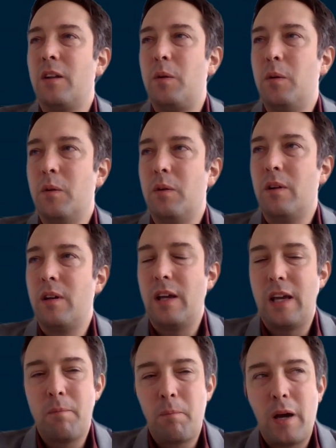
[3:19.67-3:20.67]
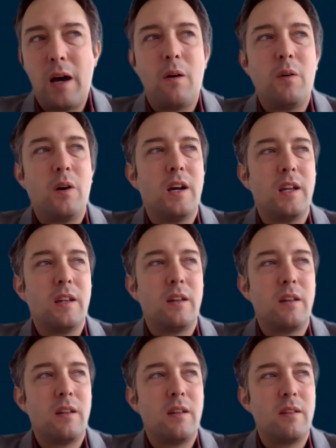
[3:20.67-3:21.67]
to empower
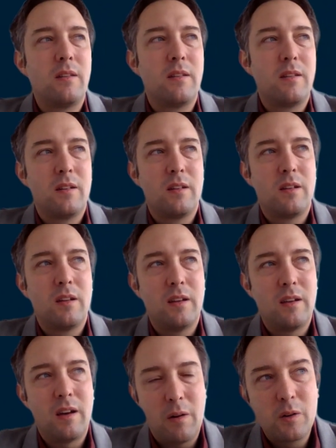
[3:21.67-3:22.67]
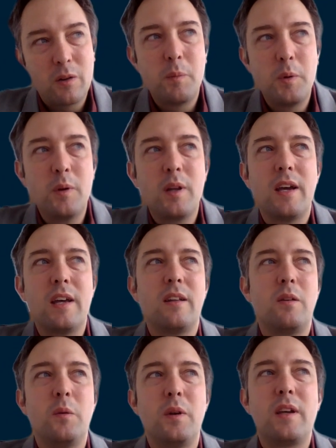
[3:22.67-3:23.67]
our computer
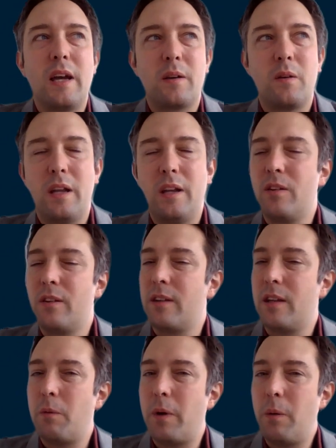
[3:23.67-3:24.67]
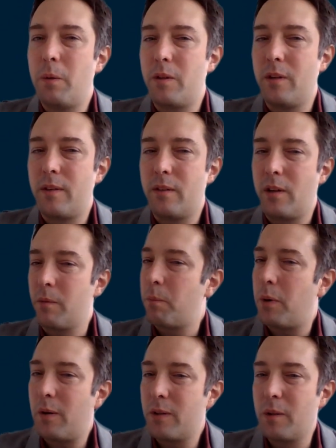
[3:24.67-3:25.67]
and do the calculations in a way which is not
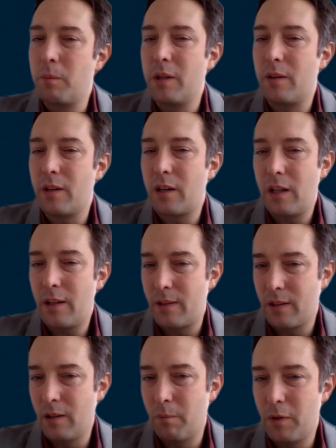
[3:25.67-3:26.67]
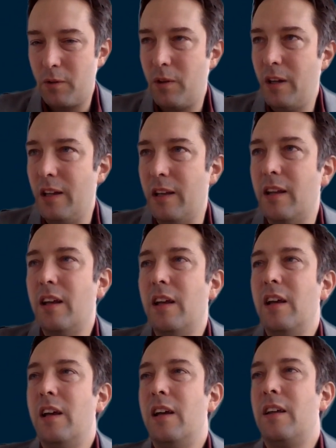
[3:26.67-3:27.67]
possible on a classical machine.
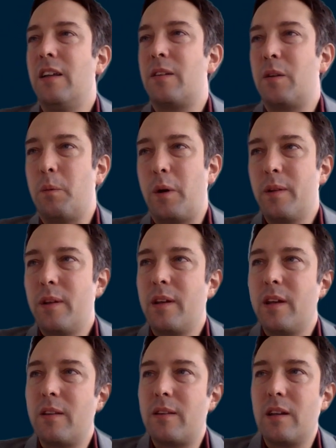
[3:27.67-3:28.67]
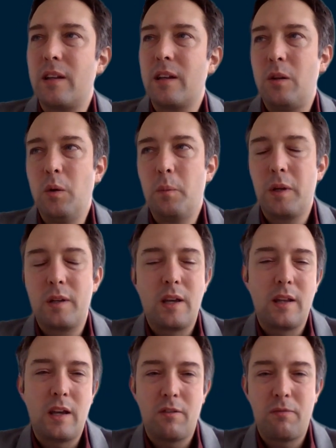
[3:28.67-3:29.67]
So one thing is that a qubit
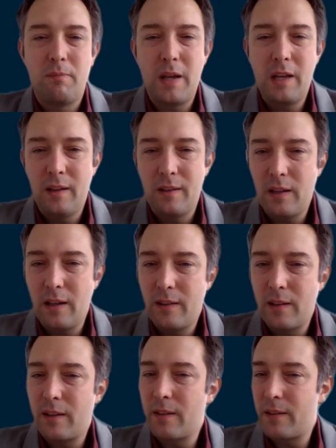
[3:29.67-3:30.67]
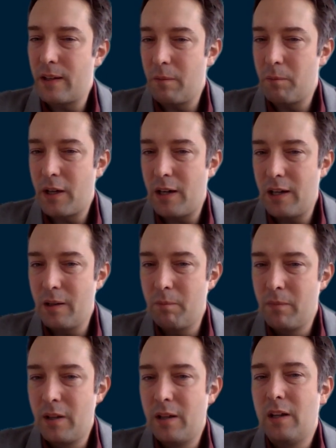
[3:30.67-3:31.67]
can have many states at the same
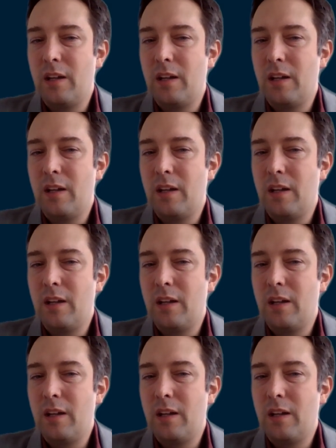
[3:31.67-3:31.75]
time.